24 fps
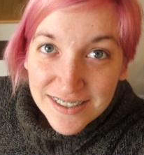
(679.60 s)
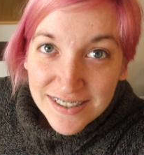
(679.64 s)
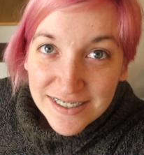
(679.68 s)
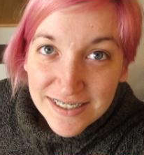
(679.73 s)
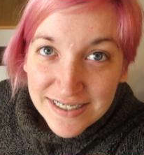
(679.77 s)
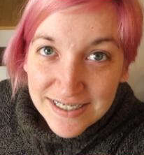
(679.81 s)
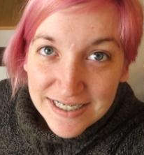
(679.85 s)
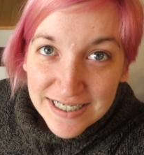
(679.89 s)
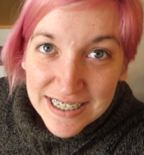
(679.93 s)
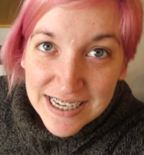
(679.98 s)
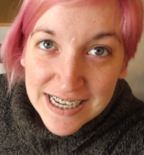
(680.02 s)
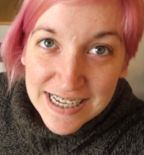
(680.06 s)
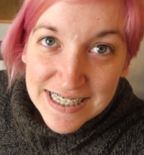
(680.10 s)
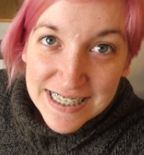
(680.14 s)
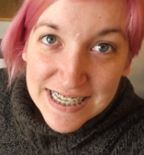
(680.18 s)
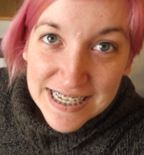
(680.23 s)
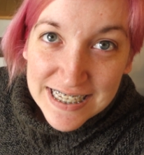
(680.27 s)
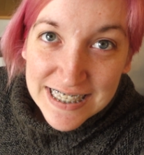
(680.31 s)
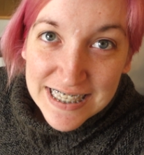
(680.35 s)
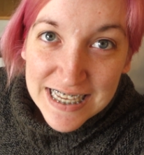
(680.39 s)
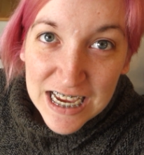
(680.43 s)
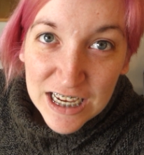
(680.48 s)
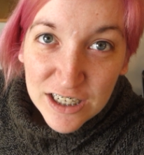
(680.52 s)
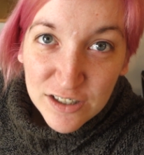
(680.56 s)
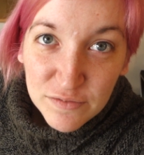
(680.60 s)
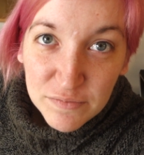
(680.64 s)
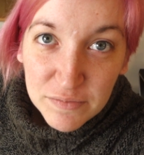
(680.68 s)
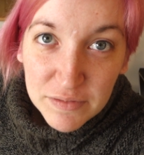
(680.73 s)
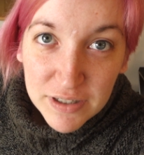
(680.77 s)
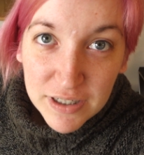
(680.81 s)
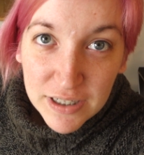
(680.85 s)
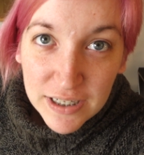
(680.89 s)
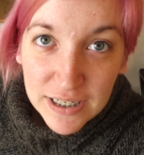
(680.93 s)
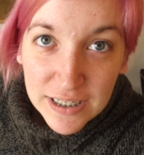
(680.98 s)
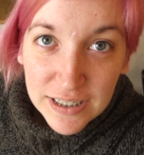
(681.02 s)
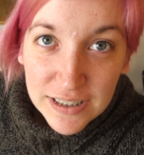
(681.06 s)
see you guys next time.
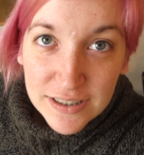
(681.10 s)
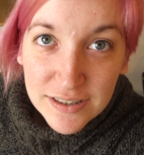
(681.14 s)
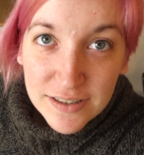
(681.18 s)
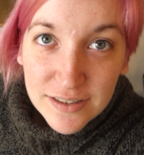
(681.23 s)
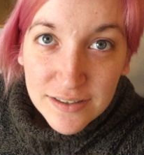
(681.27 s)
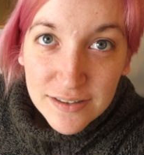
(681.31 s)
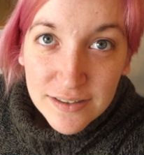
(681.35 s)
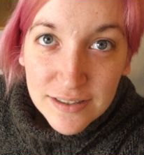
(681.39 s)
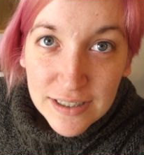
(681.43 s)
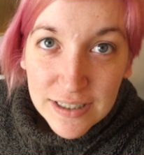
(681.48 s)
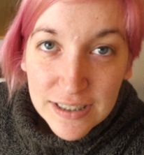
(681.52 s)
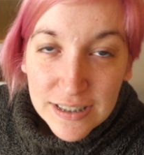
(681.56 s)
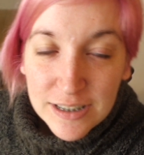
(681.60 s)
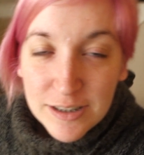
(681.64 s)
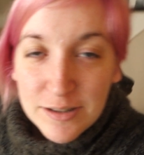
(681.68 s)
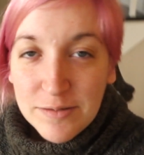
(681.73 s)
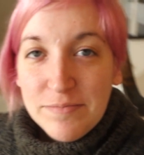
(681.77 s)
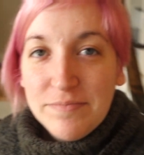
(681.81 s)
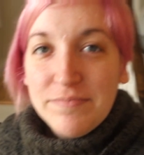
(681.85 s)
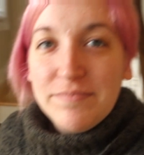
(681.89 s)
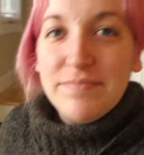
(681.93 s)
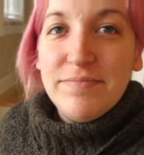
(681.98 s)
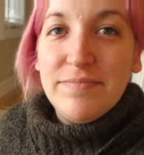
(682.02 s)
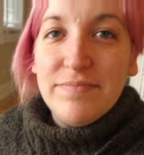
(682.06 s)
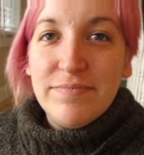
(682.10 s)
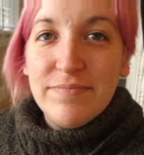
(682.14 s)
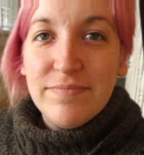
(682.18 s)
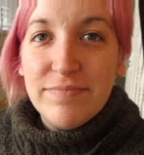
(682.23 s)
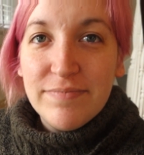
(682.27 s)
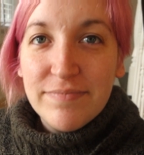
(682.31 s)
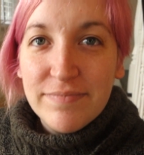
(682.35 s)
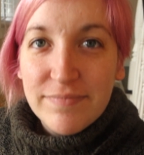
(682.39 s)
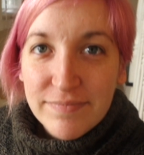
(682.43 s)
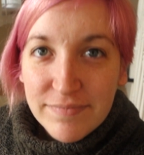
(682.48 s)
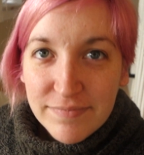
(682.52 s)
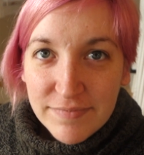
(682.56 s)
And,
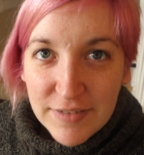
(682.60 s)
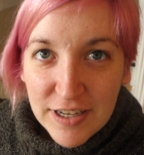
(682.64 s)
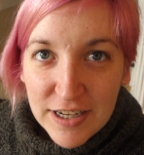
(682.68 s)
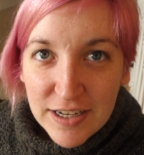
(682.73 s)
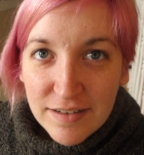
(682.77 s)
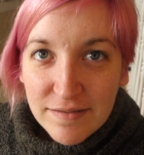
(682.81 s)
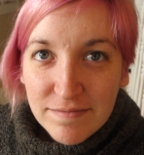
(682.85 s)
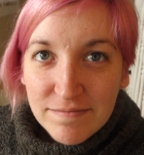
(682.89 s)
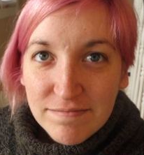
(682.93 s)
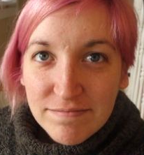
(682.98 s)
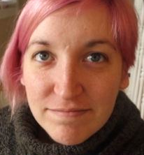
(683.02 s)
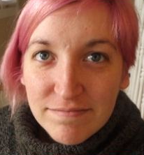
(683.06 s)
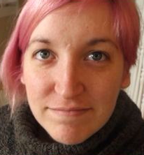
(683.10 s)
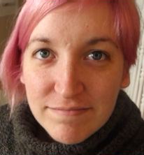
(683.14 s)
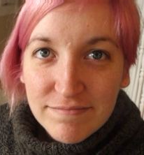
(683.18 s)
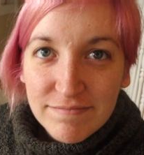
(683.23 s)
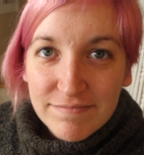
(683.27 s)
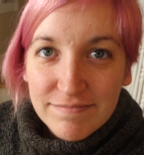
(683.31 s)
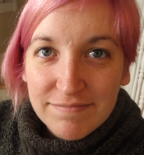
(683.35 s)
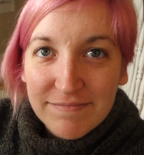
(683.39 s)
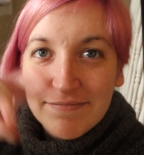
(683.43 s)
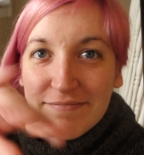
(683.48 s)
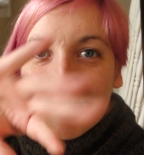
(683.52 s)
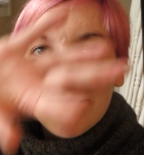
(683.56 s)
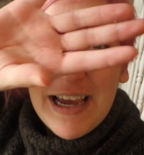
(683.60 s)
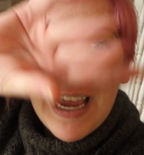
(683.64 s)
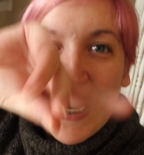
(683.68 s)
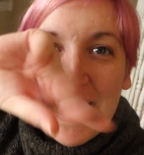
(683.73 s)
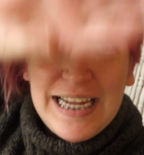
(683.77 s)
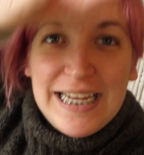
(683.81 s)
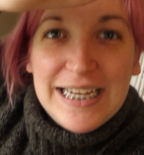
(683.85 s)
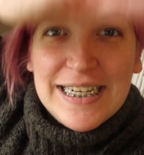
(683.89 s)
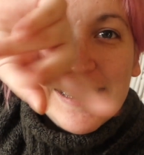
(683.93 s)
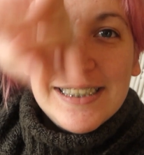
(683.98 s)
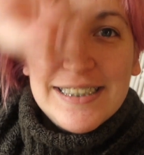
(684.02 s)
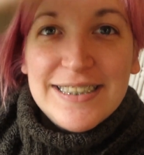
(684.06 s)
yeah. Bye.